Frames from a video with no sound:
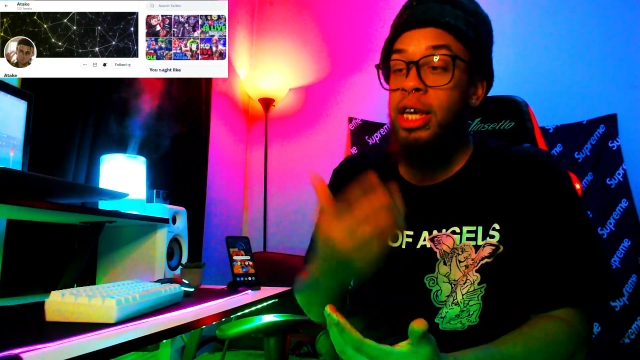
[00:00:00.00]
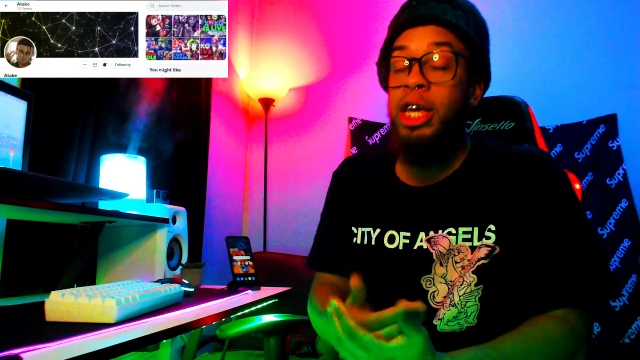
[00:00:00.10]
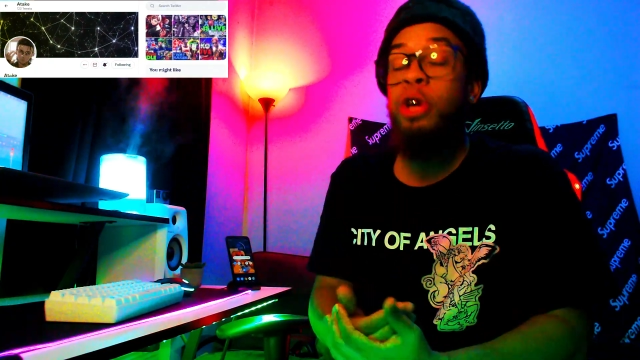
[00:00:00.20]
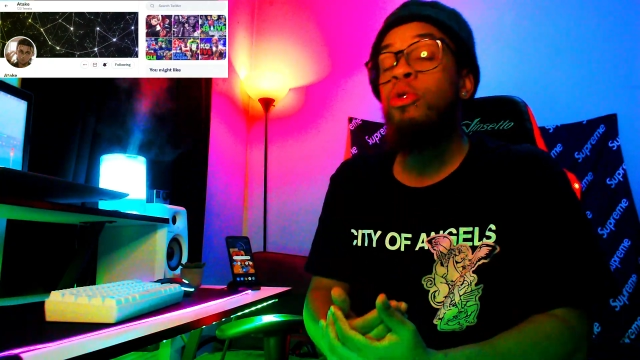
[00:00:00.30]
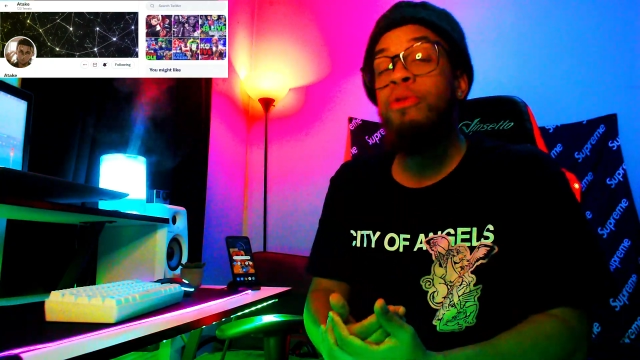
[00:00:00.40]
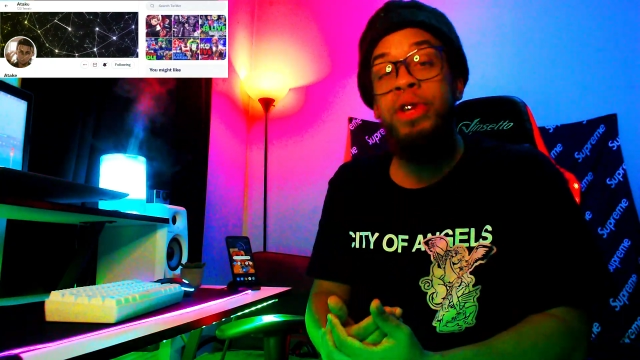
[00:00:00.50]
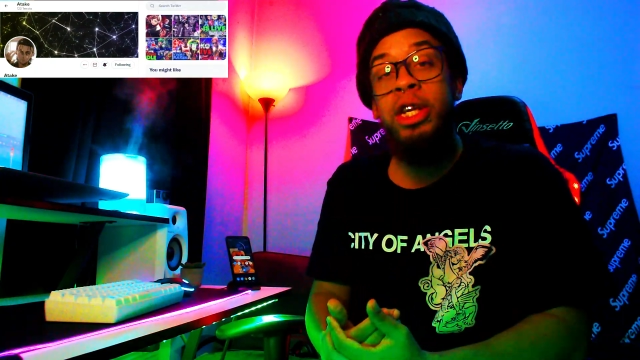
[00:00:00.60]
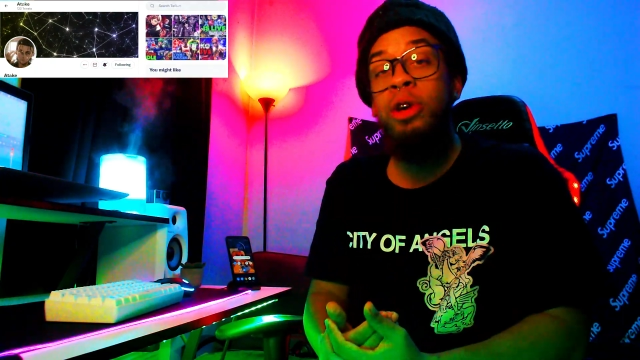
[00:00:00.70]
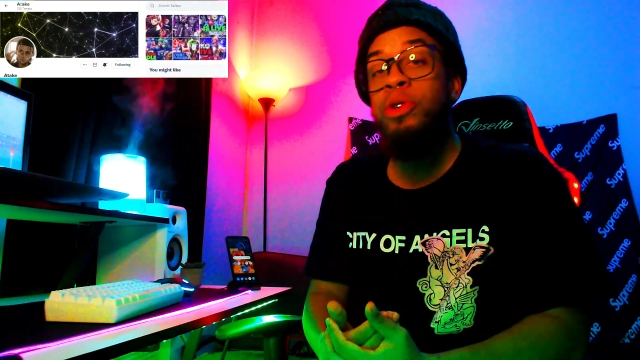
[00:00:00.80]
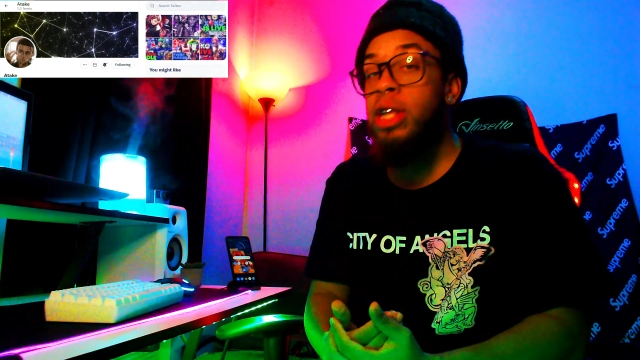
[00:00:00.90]
get cool
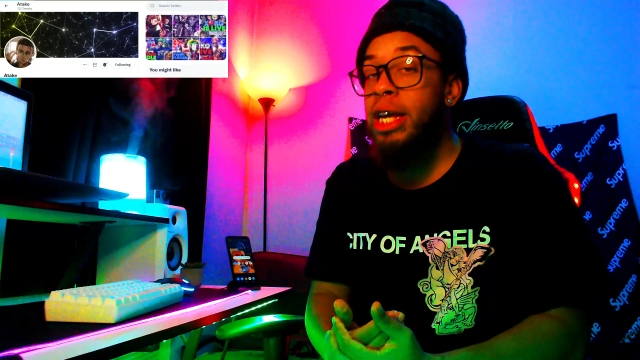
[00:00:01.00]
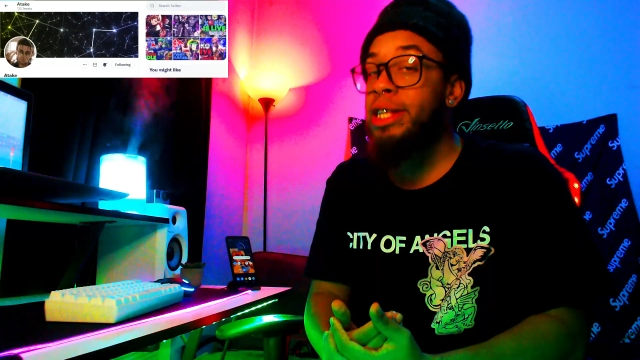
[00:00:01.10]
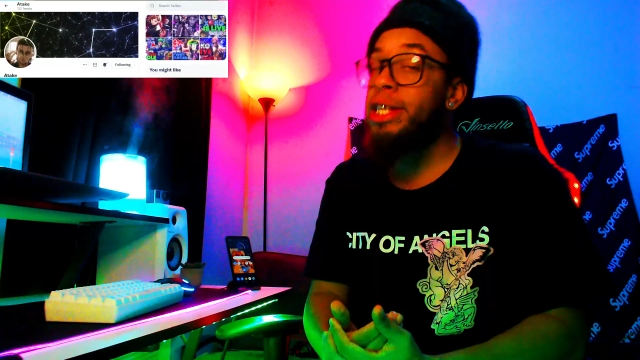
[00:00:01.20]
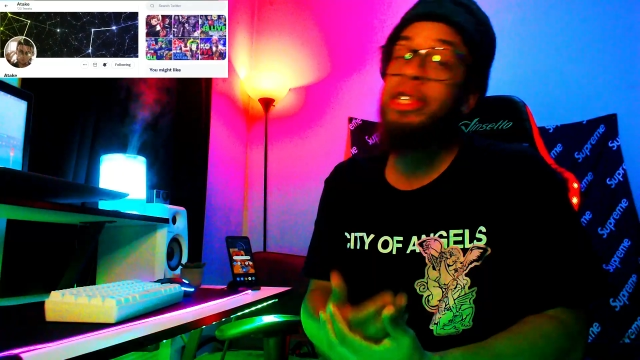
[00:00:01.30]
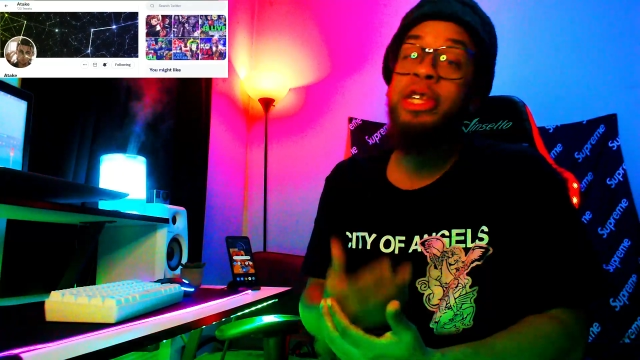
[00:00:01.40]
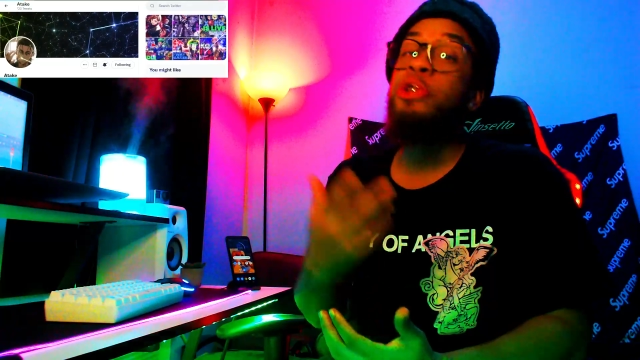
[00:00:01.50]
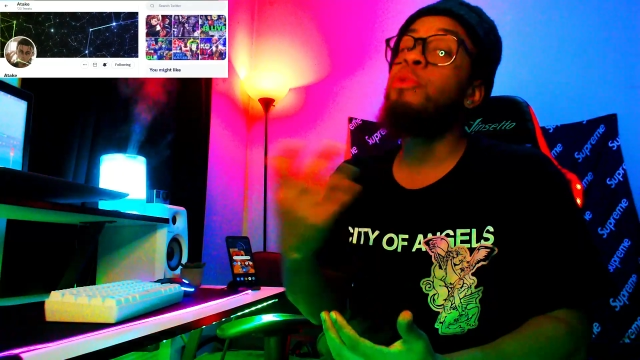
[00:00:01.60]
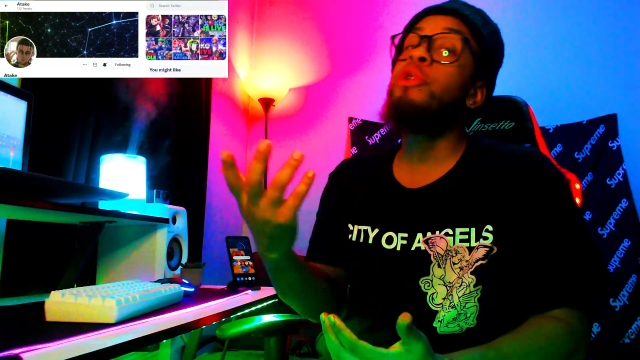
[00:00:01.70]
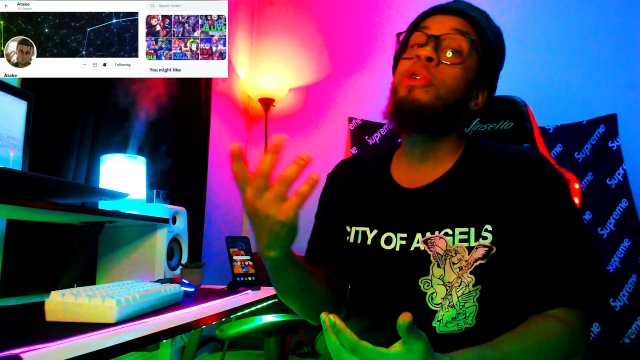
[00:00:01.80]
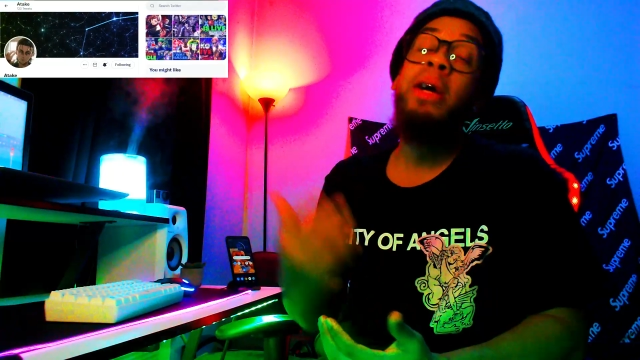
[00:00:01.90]
videos like this and
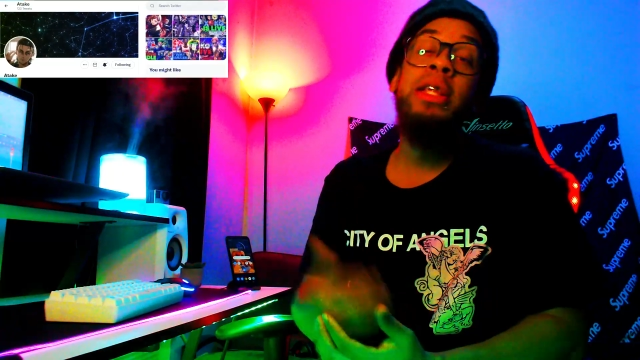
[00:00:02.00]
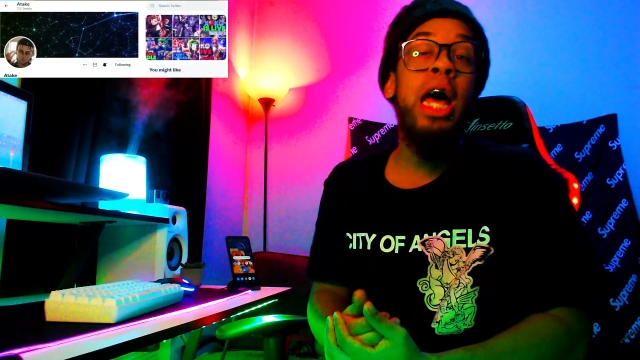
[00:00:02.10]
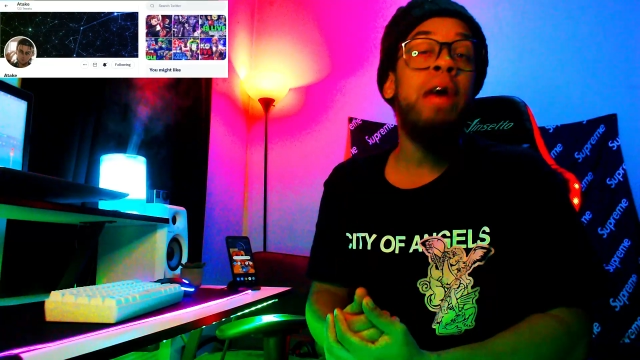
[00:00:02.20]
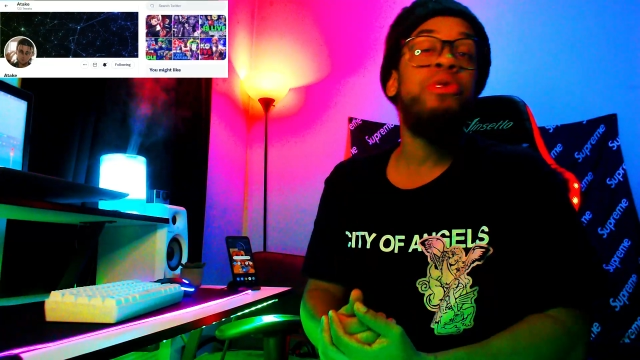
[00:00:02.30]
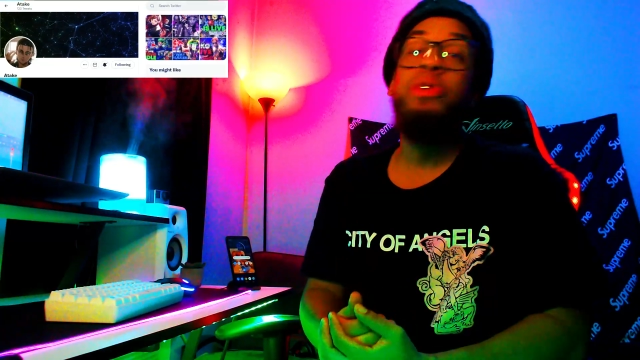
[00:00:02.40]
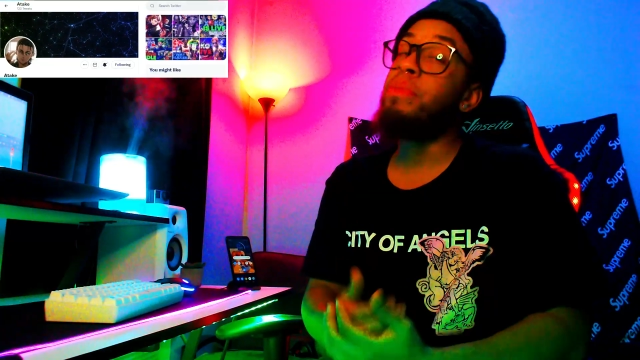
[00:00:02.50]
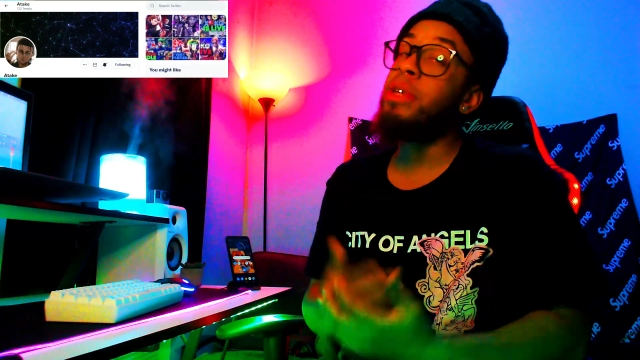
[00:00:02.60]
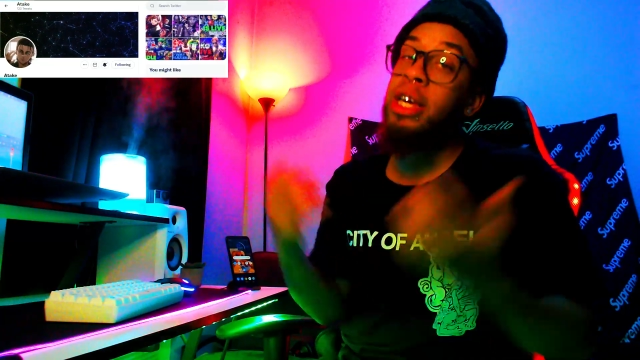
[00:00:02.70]
tune into my live streams.